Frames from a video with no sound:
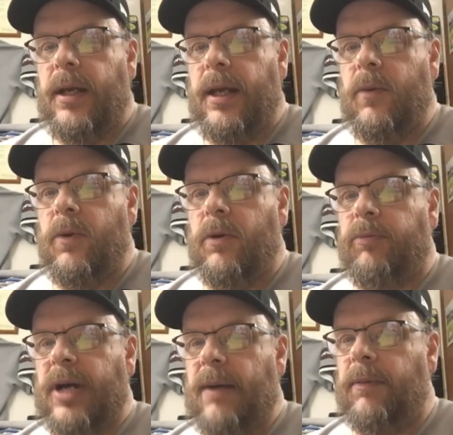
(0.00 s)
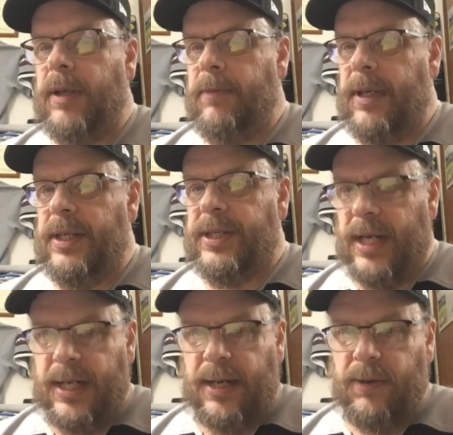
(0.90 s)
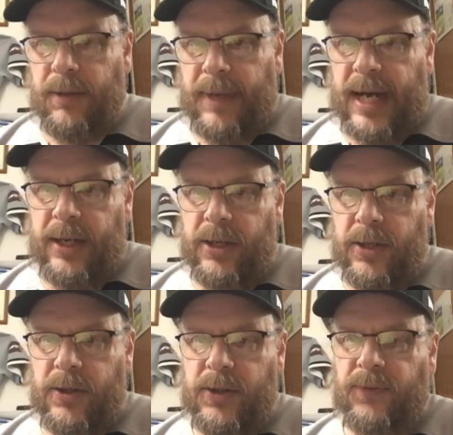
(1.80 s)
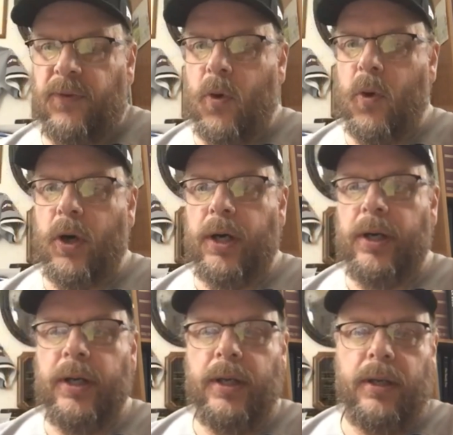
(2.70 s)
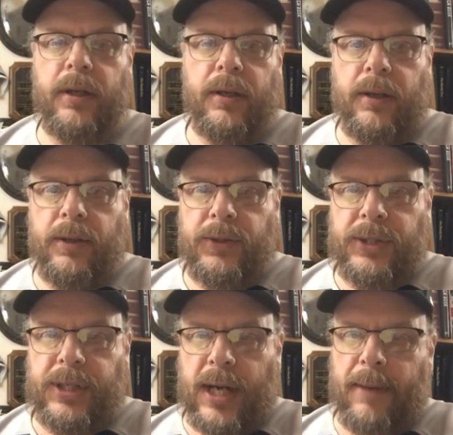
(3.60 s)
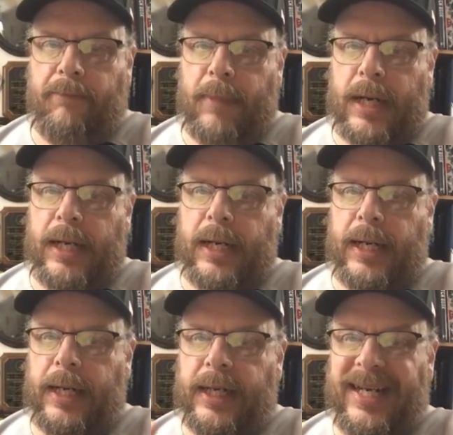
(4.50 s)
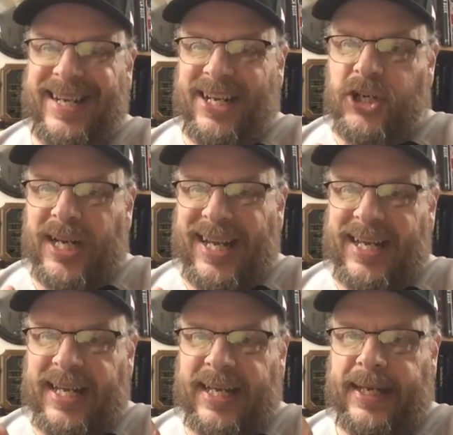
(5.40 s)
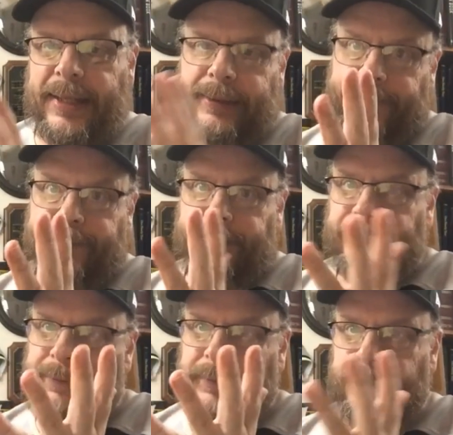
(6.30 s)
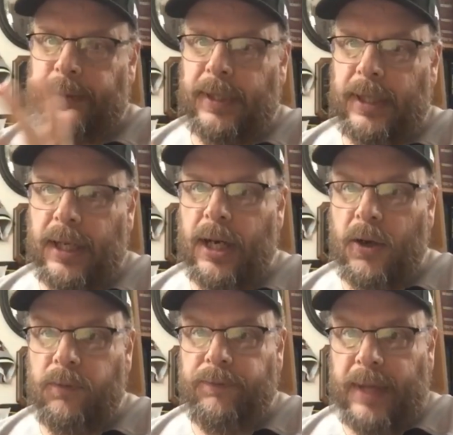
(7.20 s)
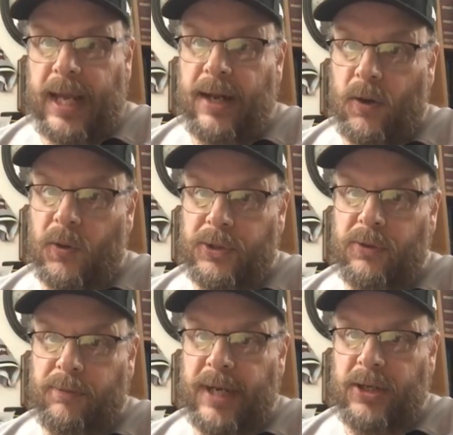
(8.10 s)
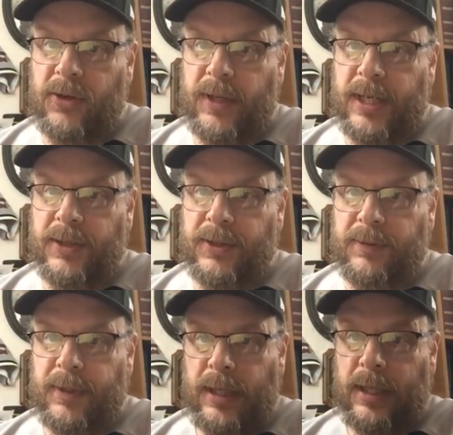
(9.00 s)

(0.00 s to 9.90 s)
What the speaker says: he will probably be sent down to the minors for some conditioning, you know, and also to make sure that his